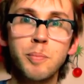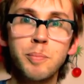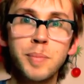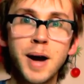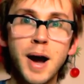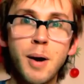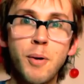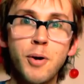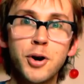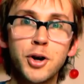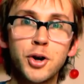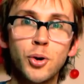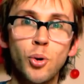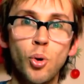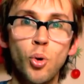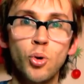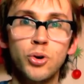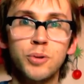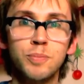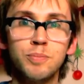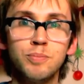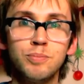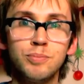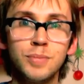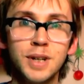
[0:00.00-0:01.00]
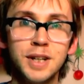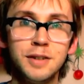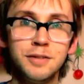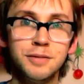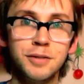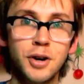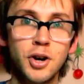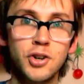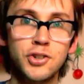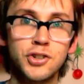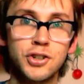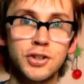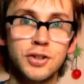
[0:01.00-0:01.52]
power chord
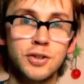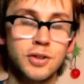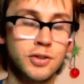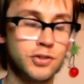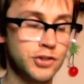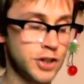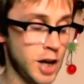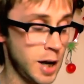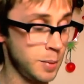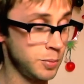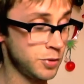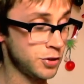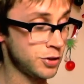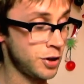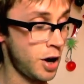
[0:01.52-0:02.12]
inversion shapes,